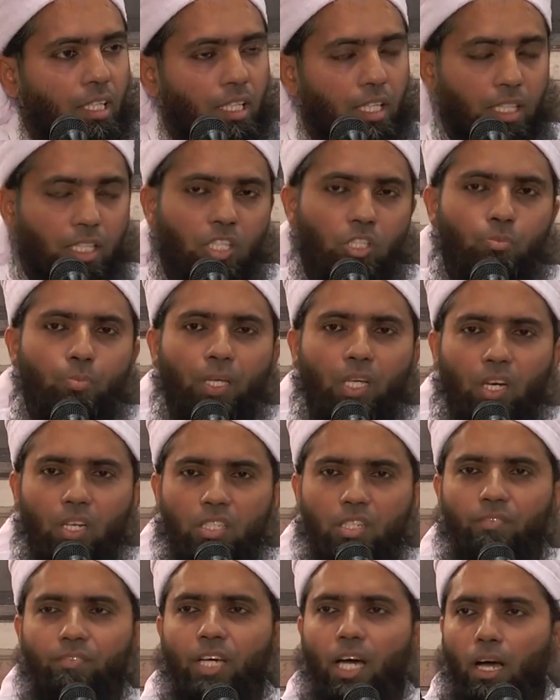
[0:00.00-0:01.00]
It is because
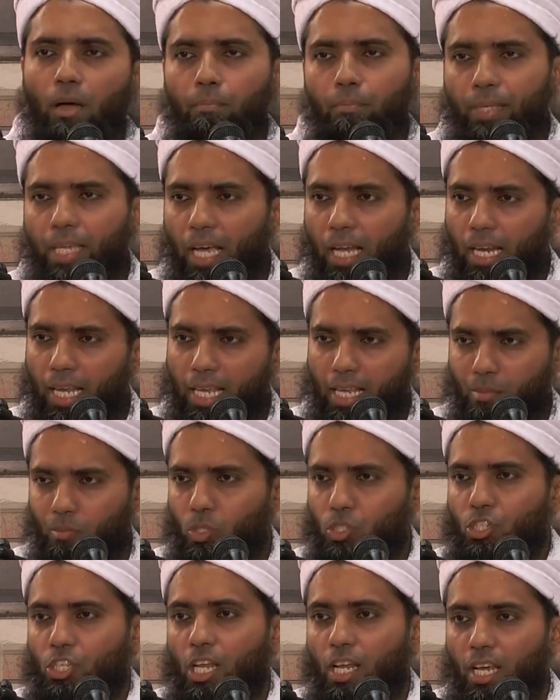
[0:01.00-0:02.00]
of the Anbiya alayhimu
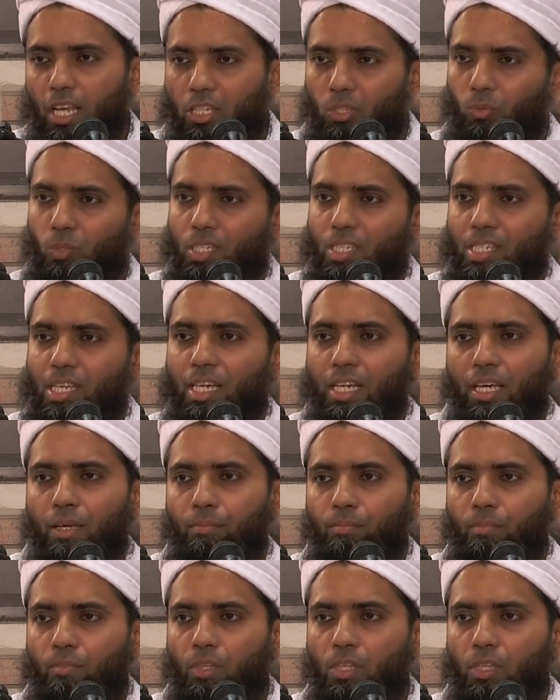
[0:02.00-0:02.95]
salatu wassalam.